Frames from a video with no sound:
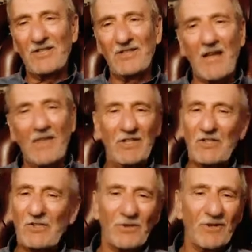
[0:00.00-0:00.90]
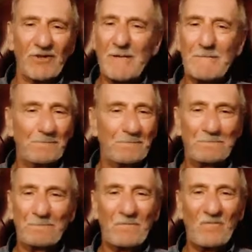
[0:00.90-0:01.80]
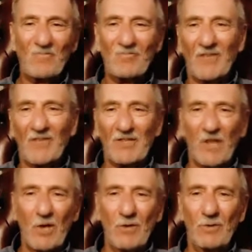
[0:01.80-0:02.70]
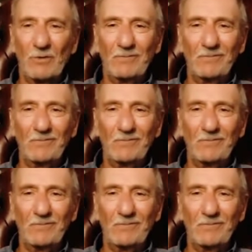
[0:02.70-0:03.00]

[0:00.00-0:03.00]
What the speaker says: lovely story. So, you